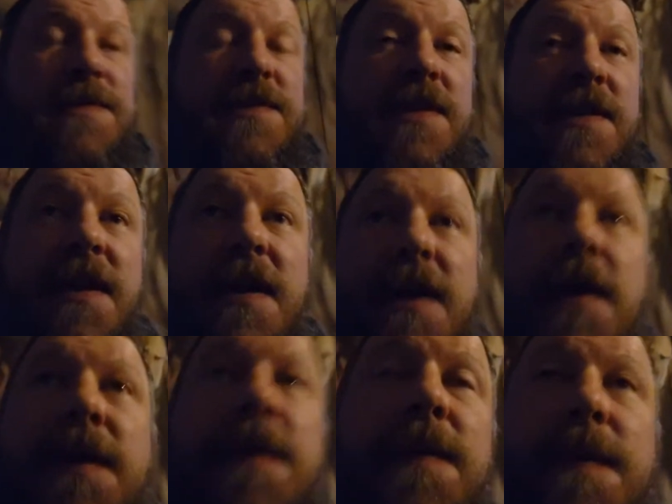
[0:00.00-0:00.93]
in
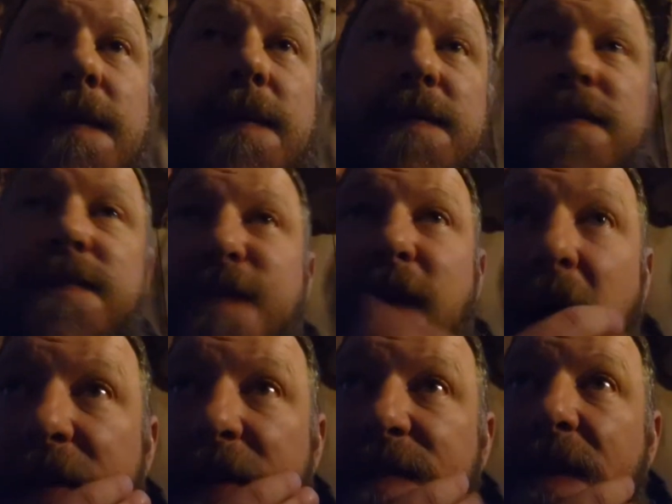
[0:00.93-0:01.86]
there, some
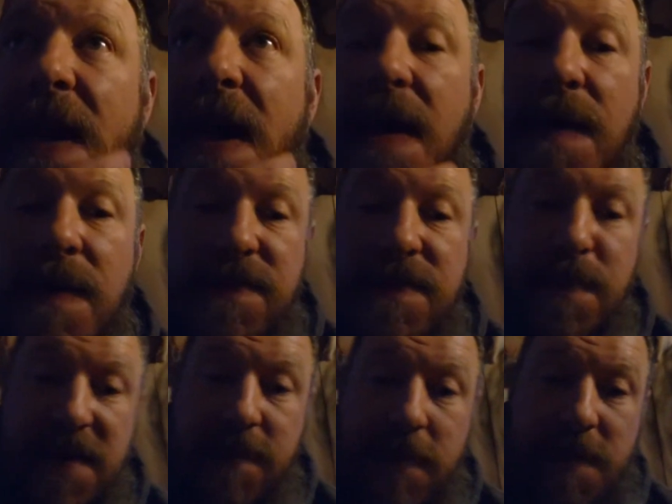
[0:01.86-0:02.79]
fox and coyotes and
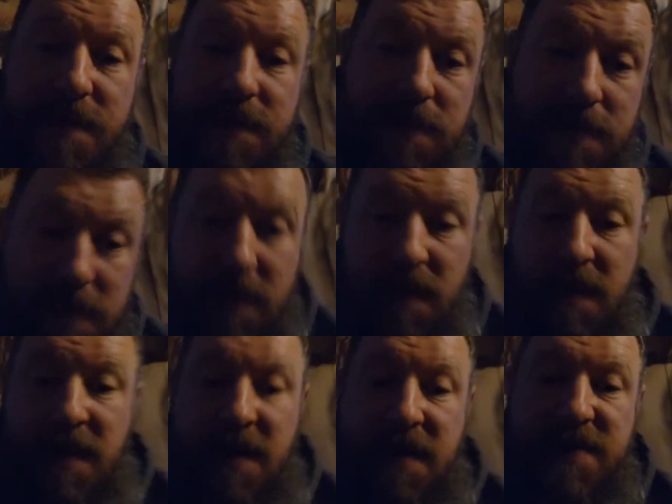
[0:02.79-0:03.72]
beavers and
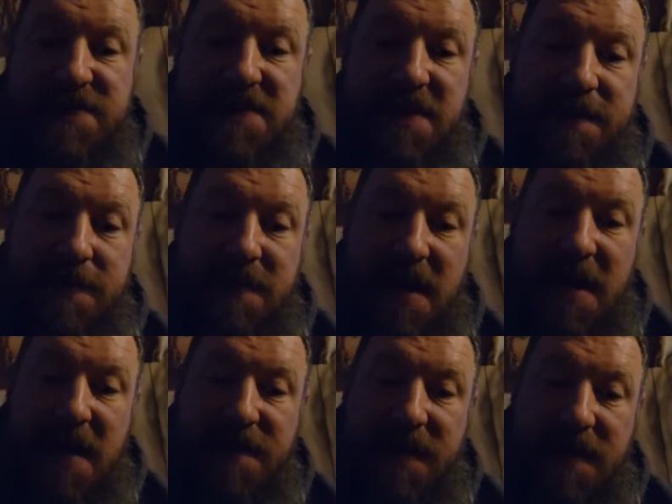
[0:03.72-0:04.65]
stuff from
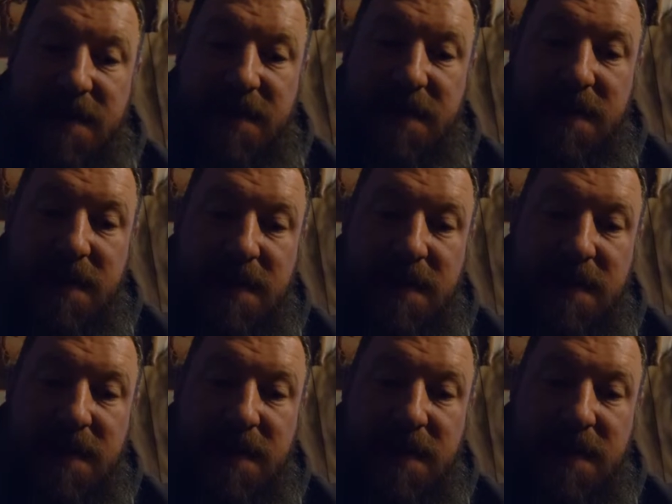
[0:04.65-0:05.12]
last year. So,